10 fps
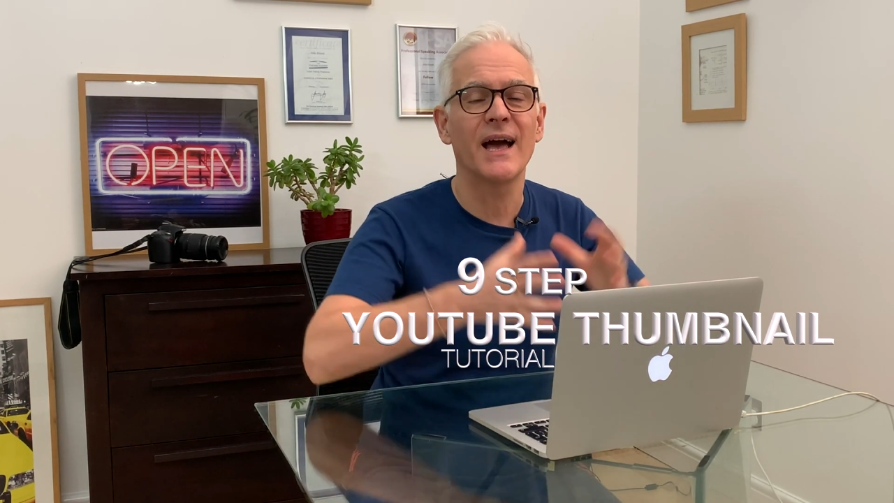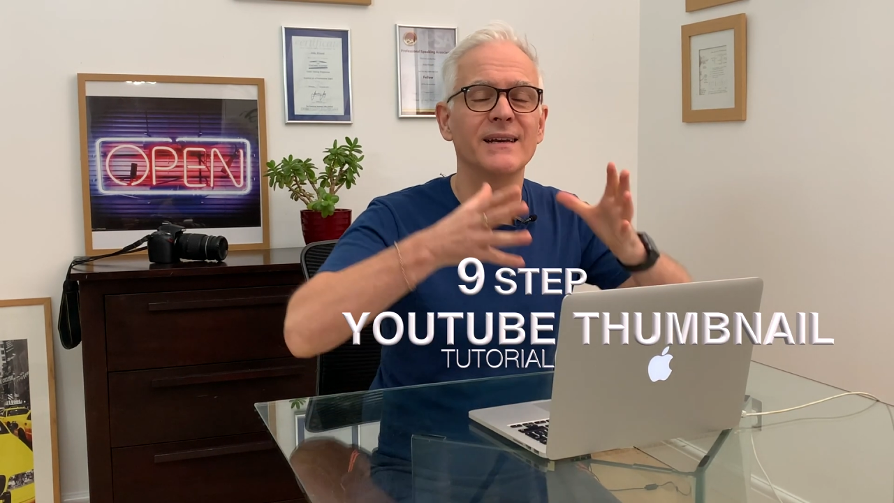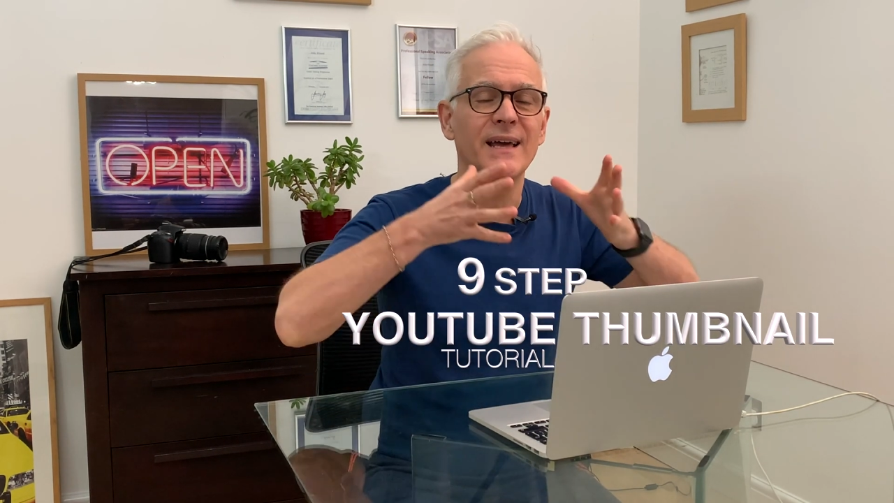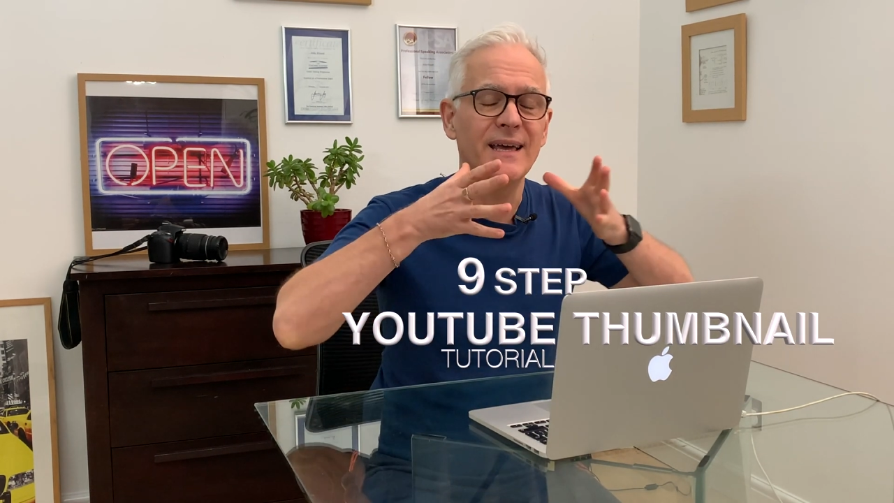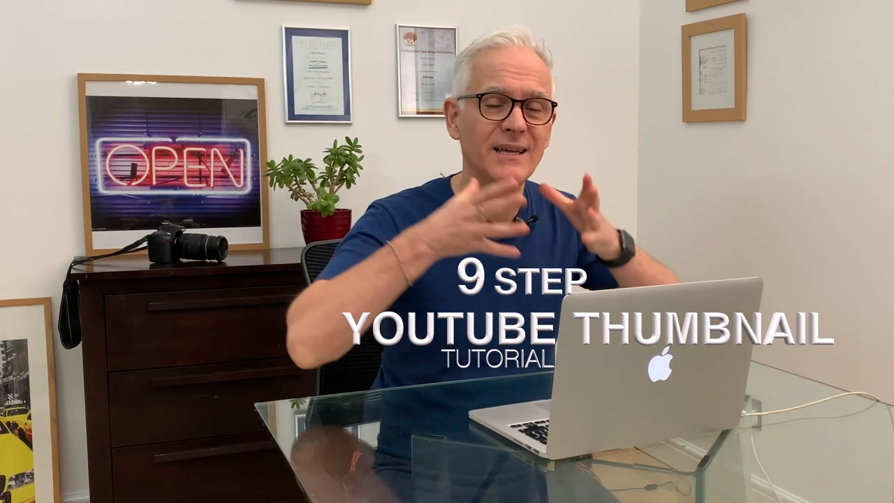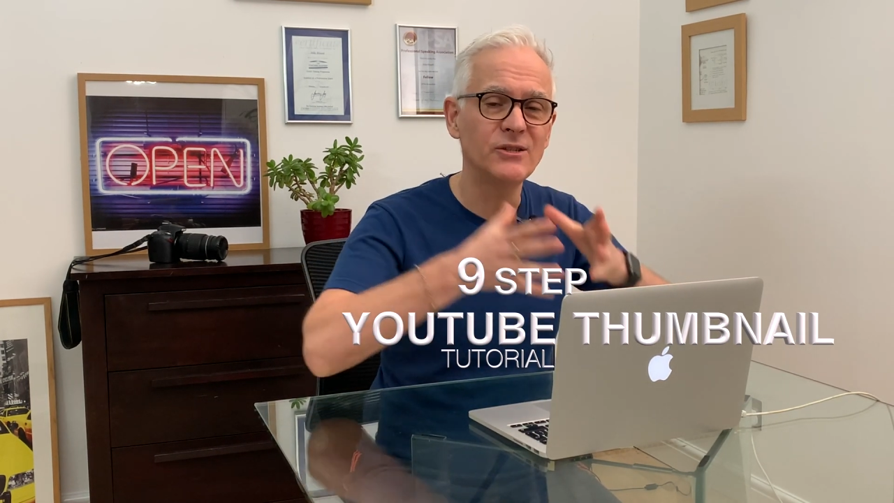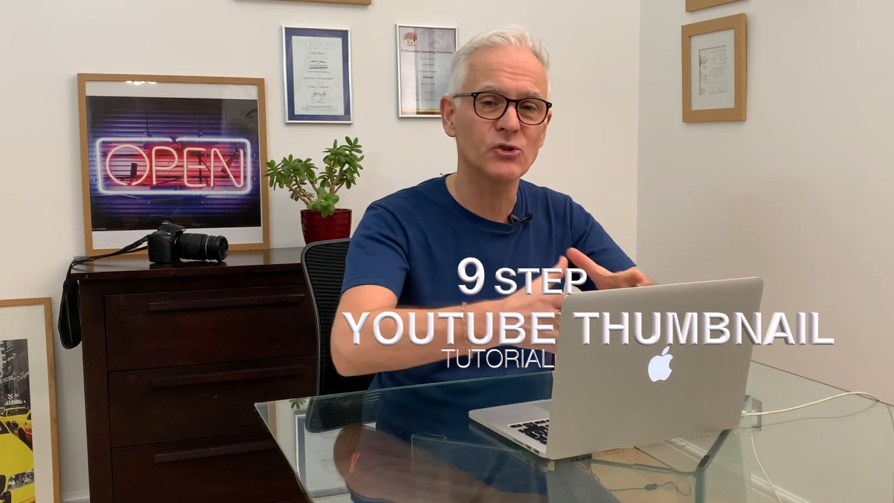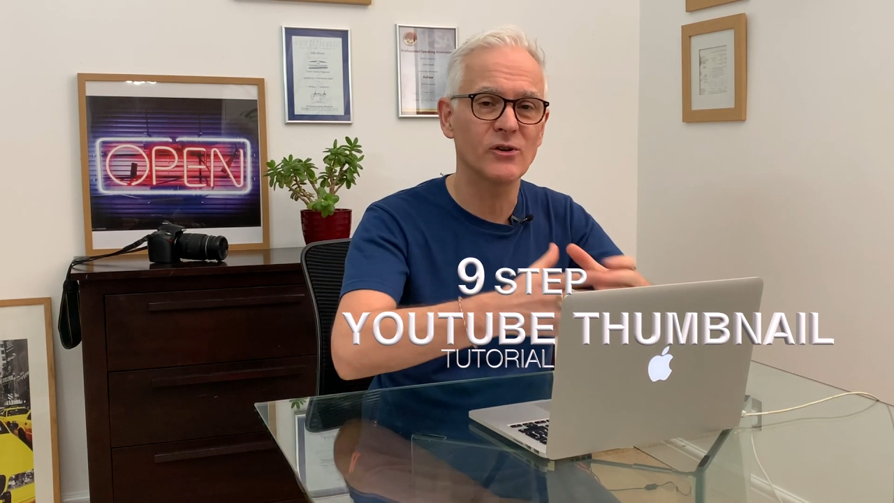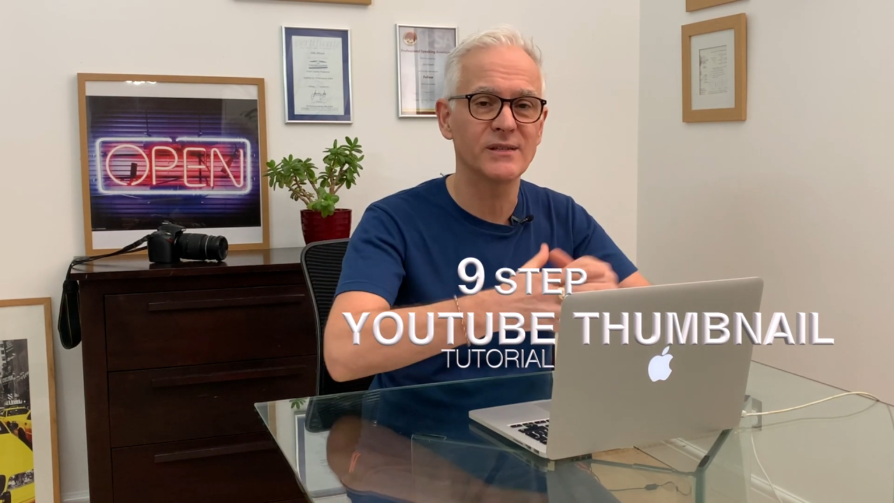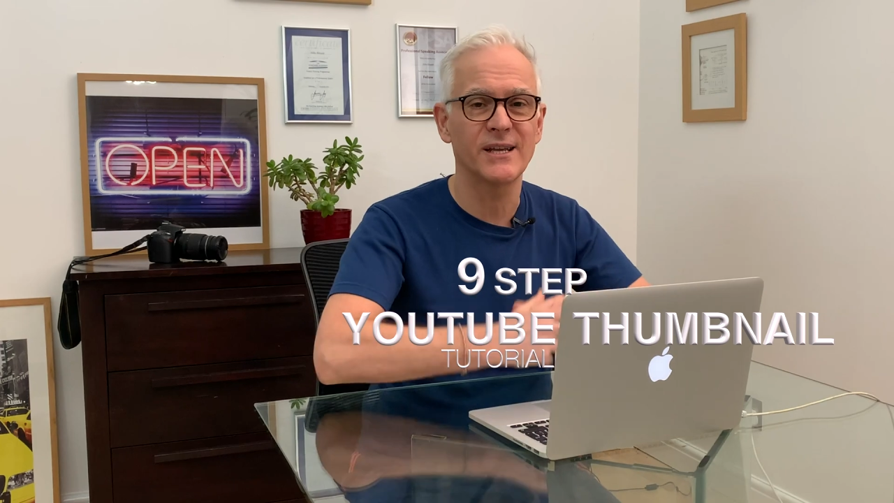and
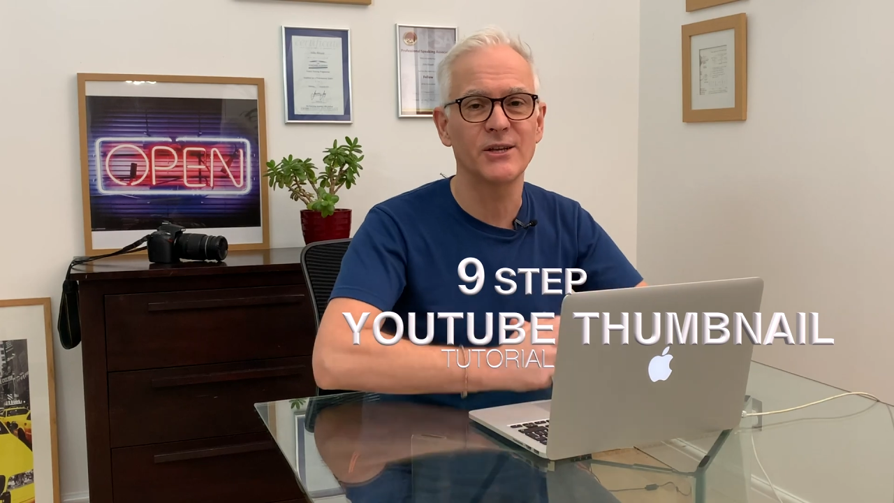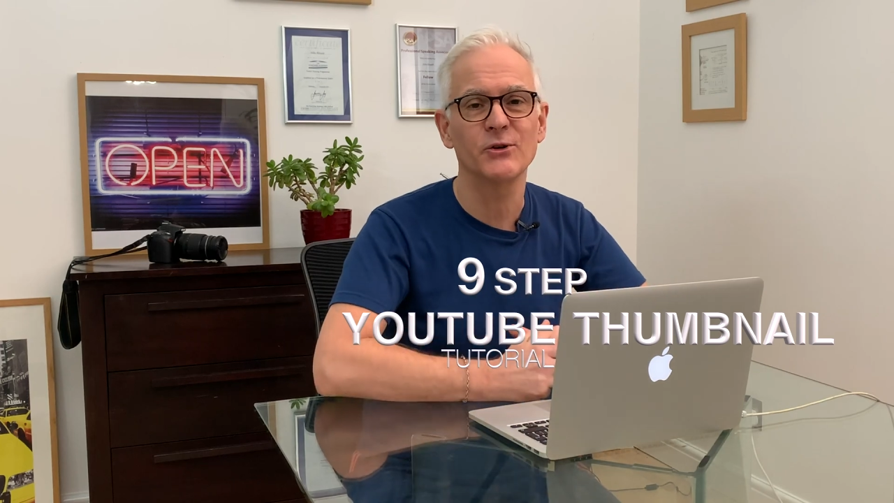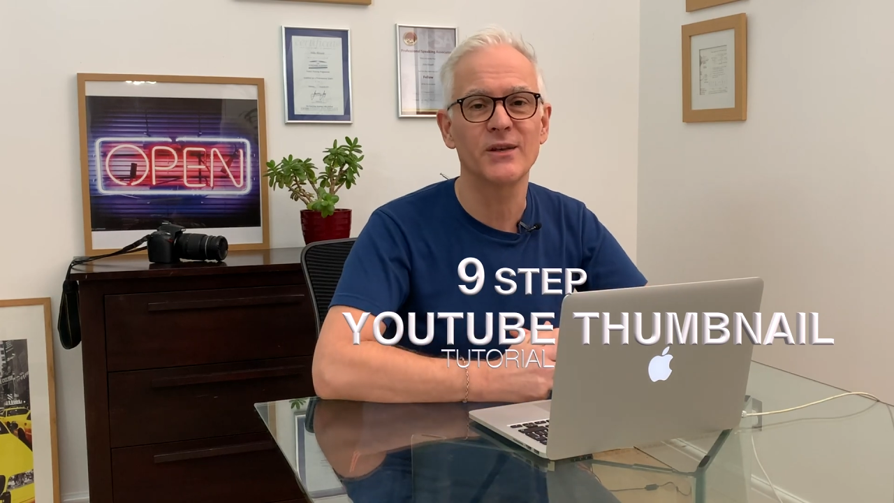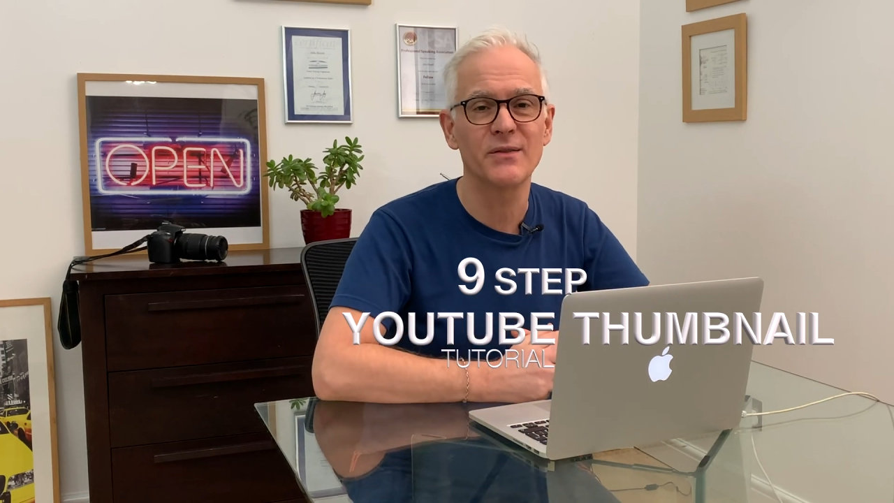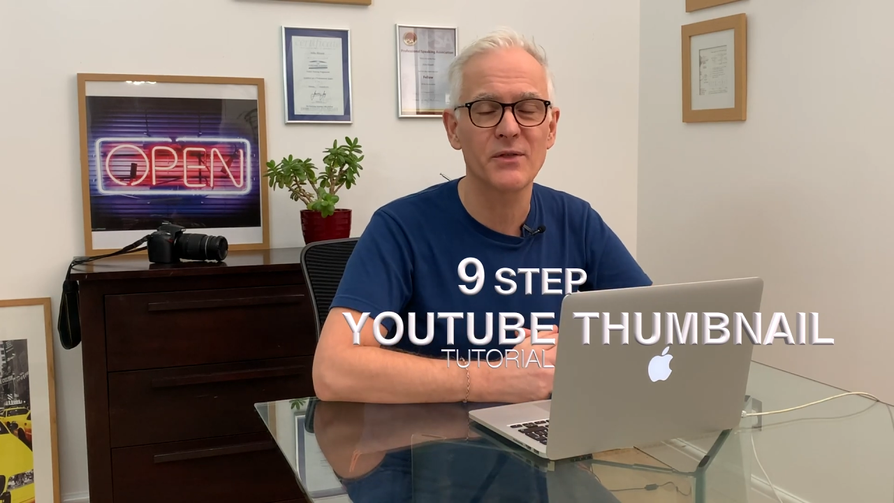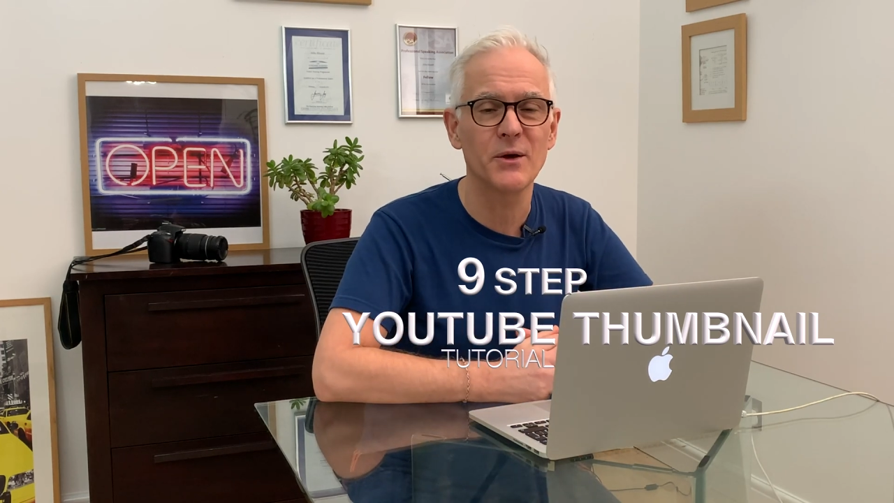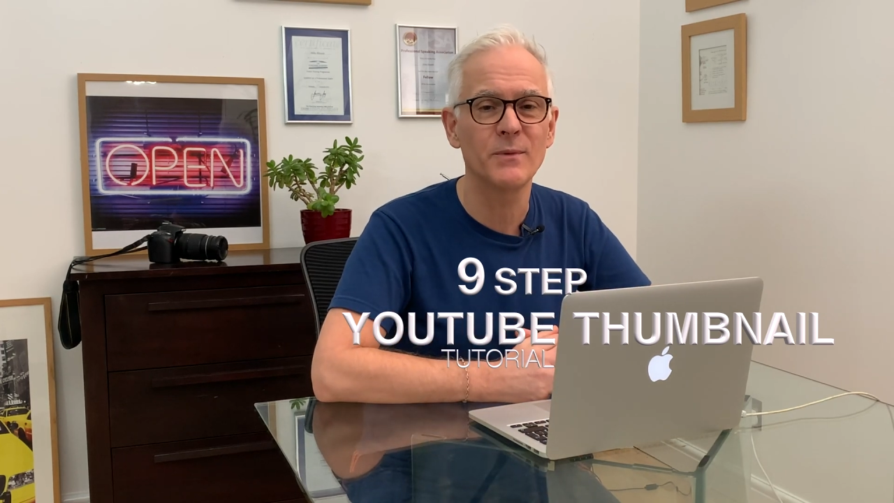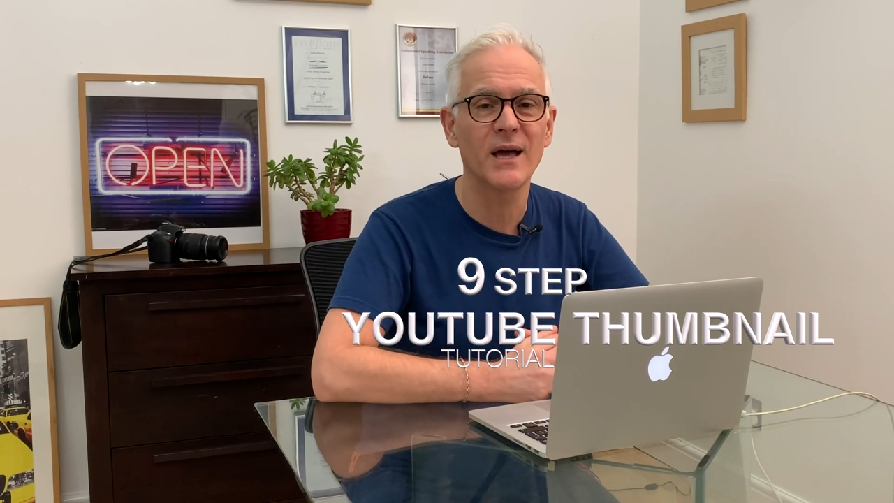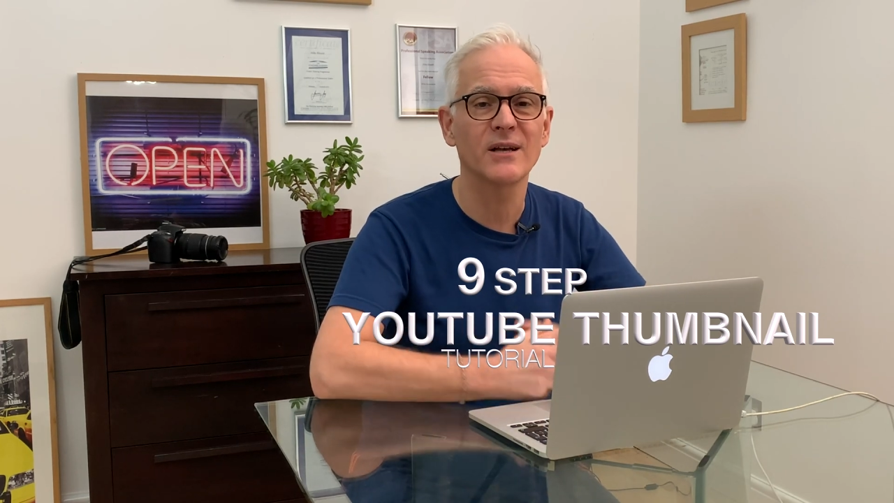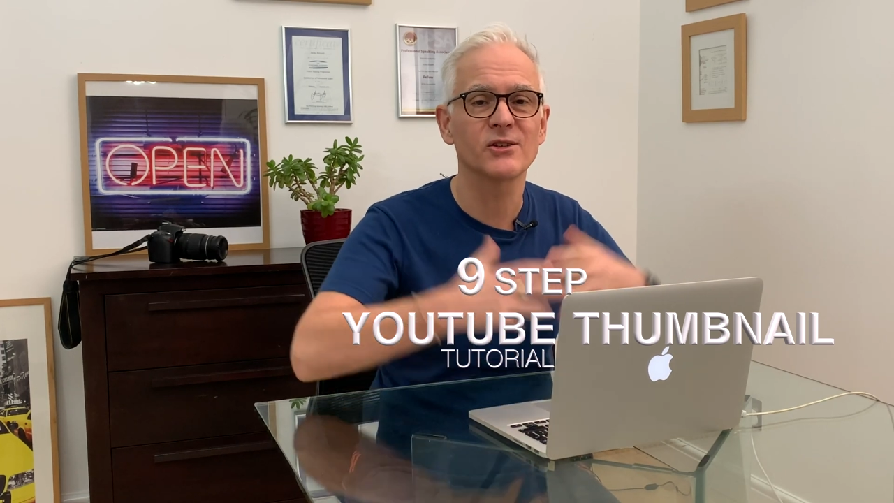interesting looking thumbnails